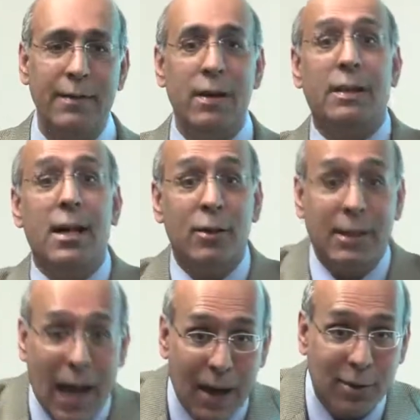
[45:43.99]
Even another
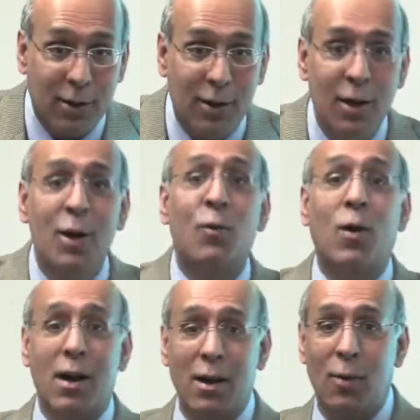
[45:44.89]
doctor
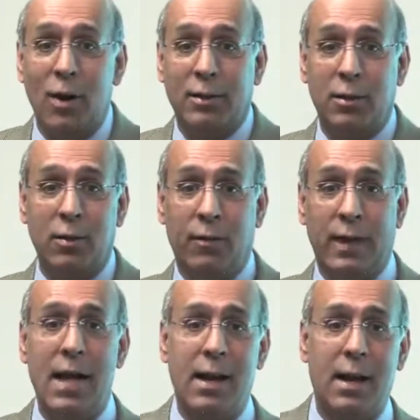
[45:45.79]
wouldn't know what to do if
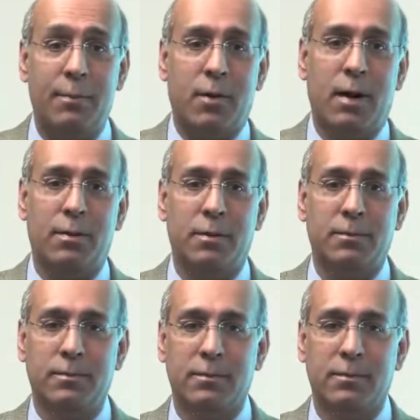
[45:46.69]
he had an eye problem.